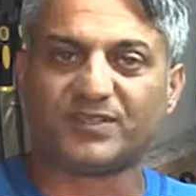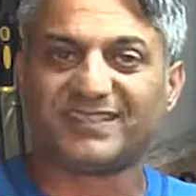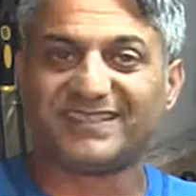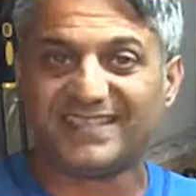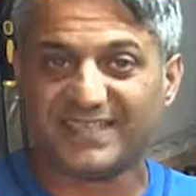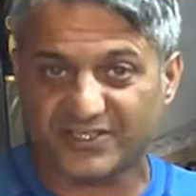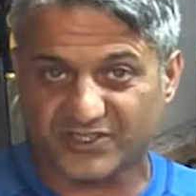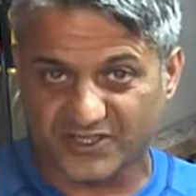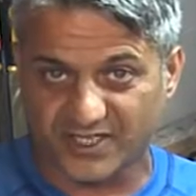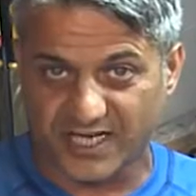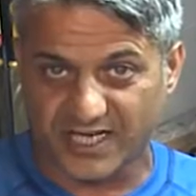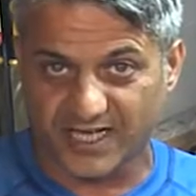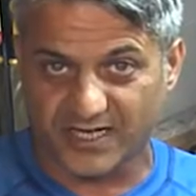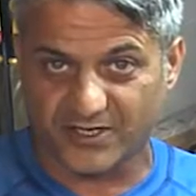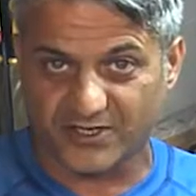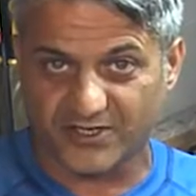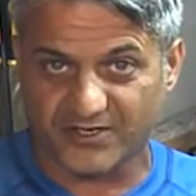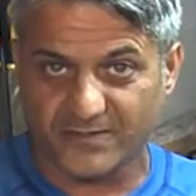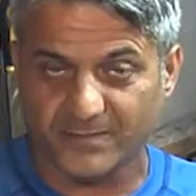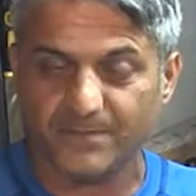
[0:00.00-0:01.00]

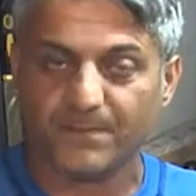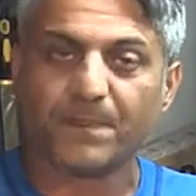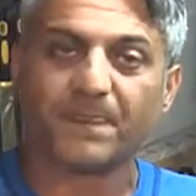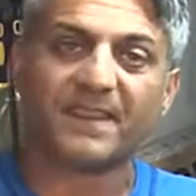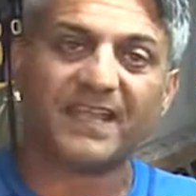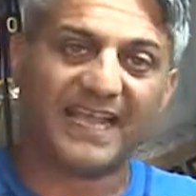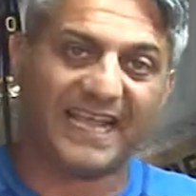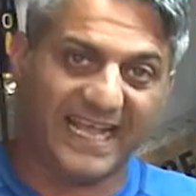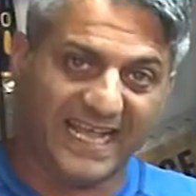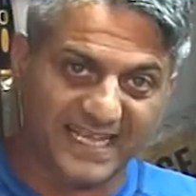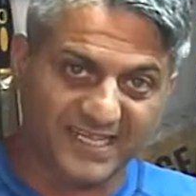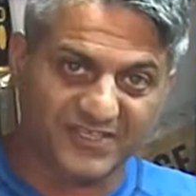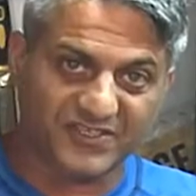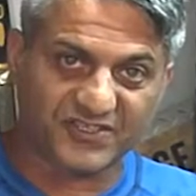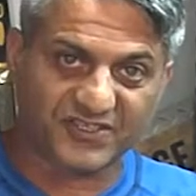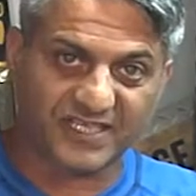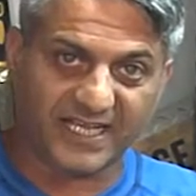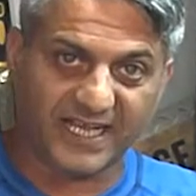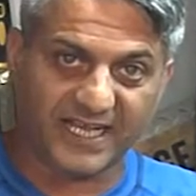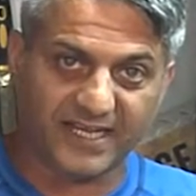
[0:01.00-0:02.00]
discolor and
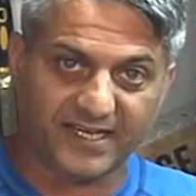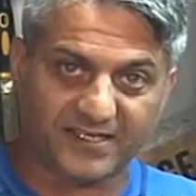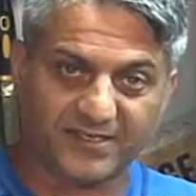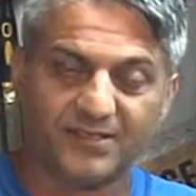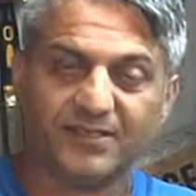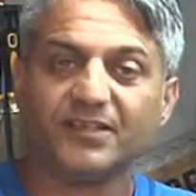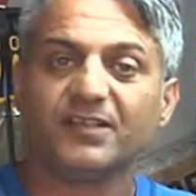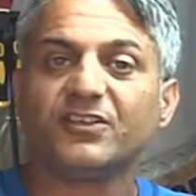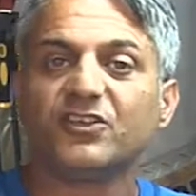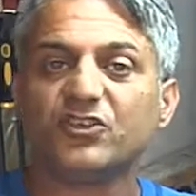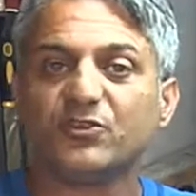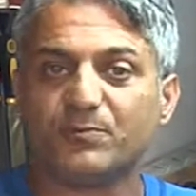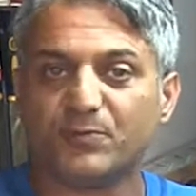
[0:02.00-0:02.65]
stain your